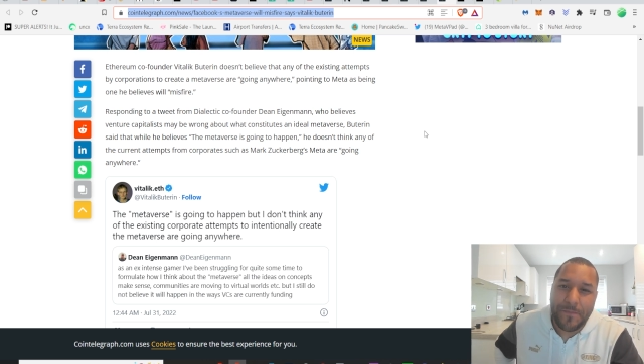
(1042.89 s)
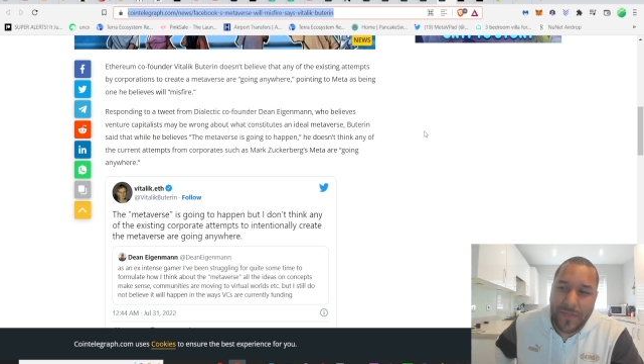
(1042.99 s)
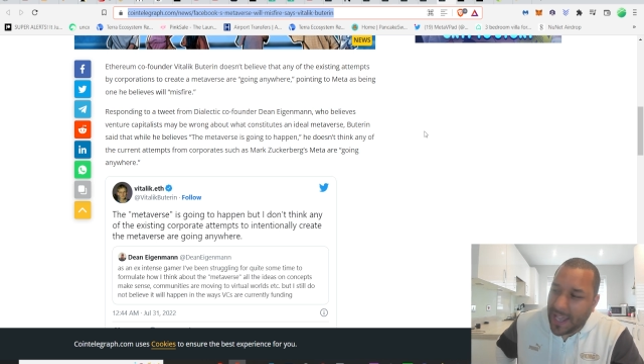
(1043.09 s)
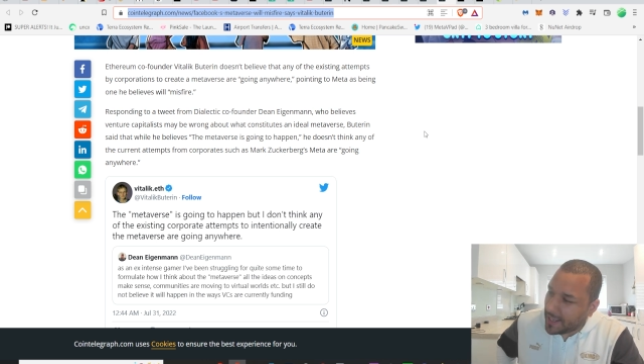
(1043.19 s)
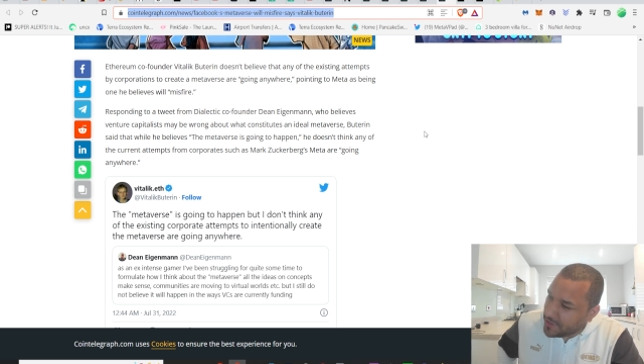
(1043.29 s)

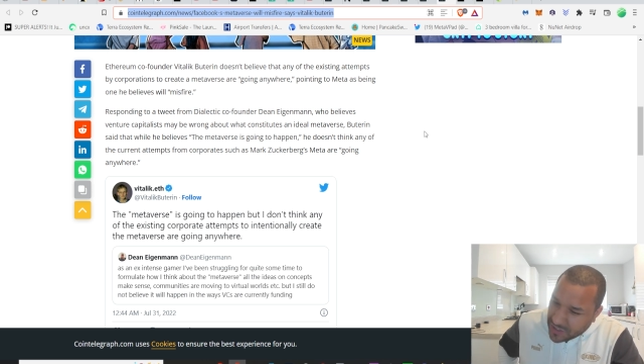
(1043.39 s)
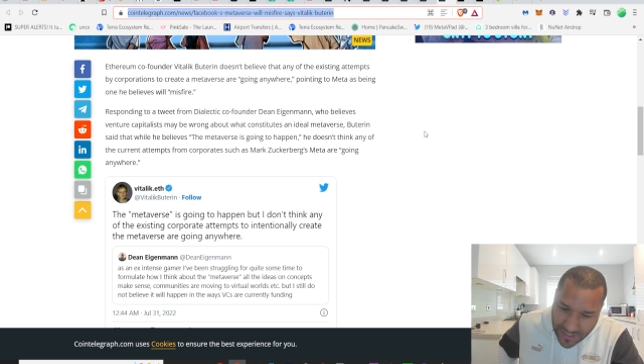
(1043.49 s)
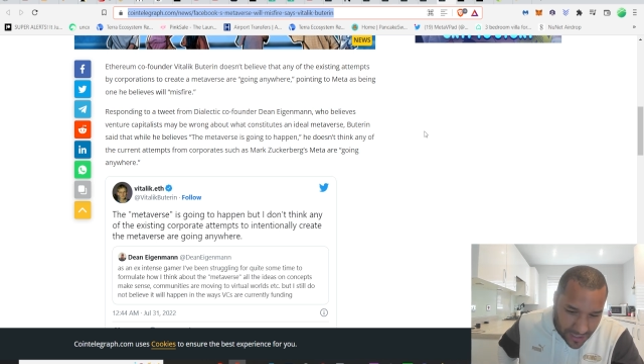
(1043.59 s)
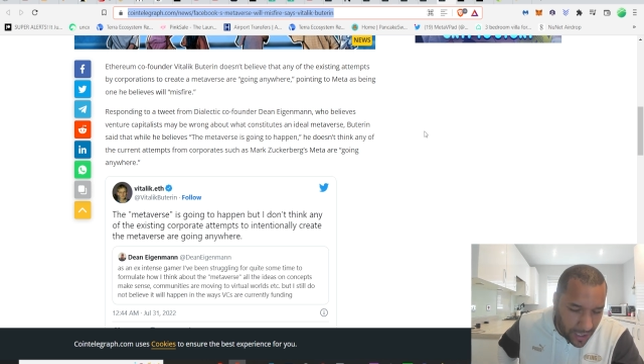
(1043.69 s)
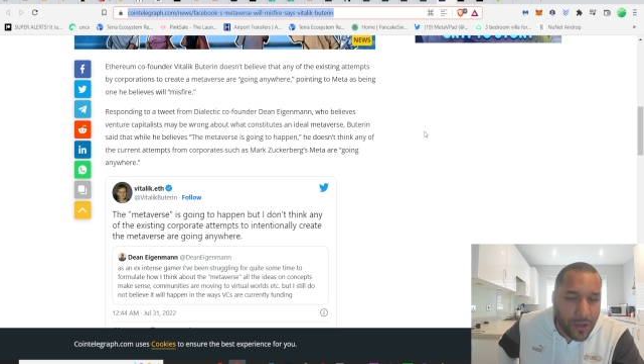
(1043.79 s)
They can
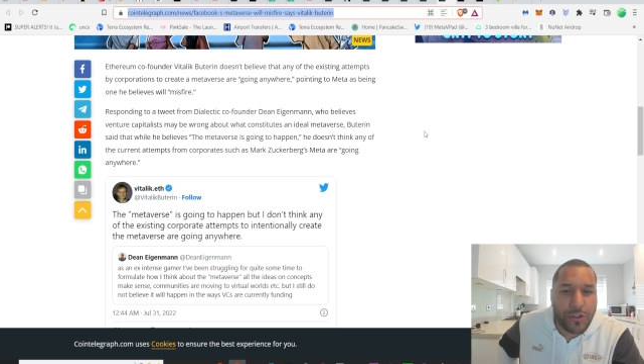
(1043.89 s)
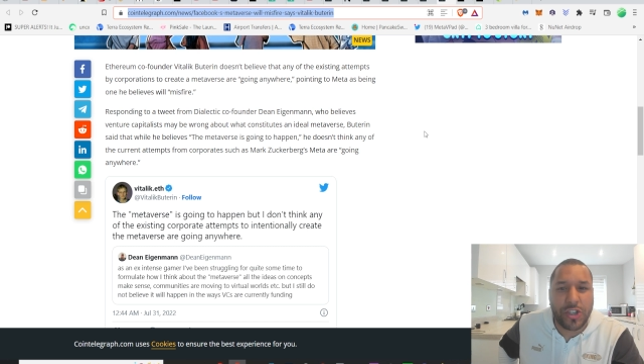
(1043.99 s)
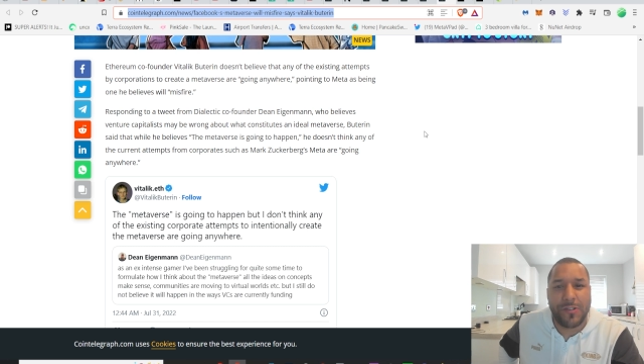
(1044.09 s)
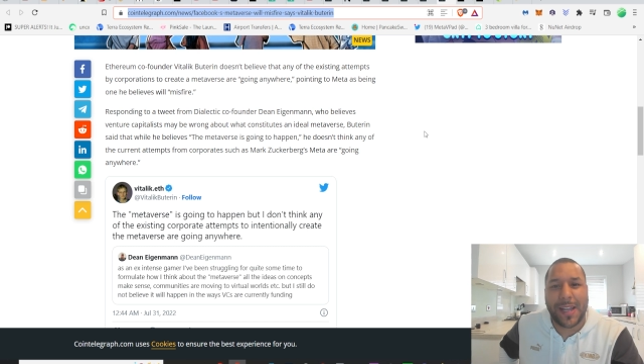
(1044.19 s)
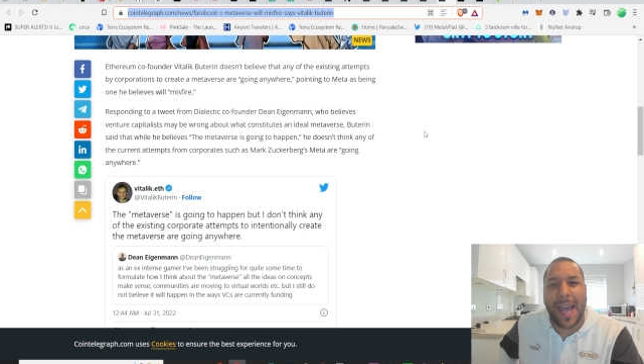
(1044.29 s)
just close
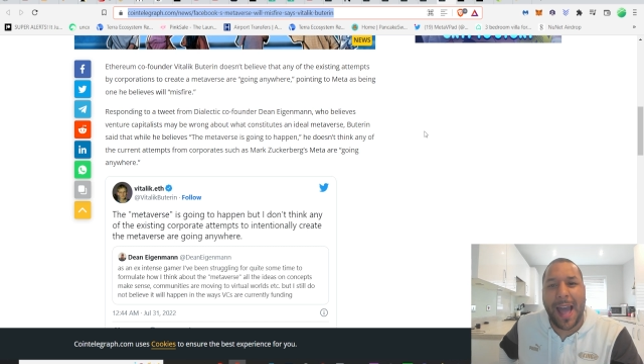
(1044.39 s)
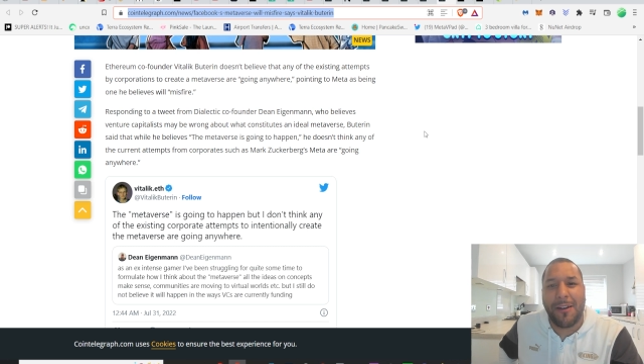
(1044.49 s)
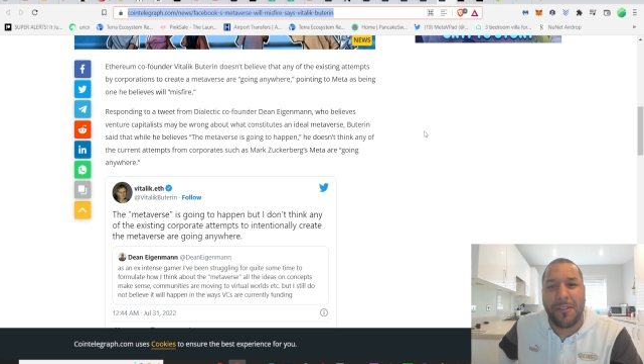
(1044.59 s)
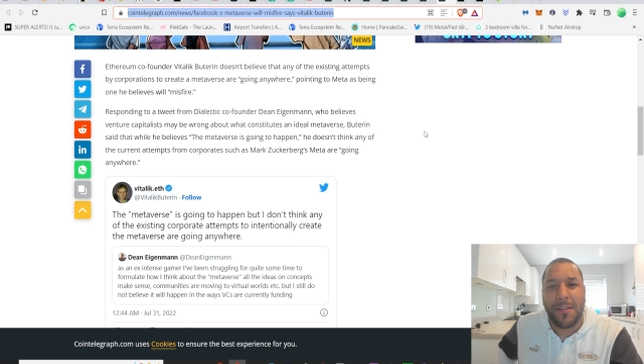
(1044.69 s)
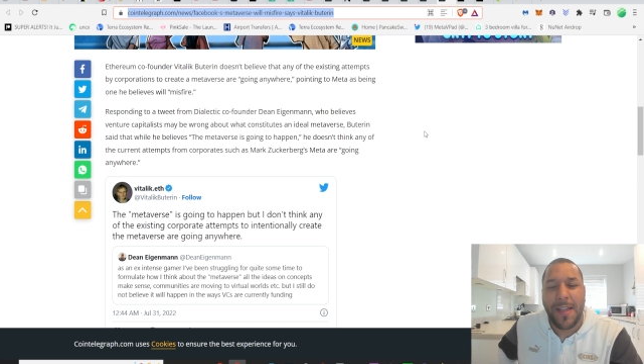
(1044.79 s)
your
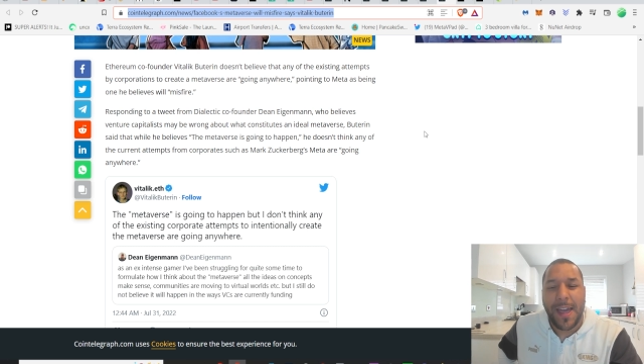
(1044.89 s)
account.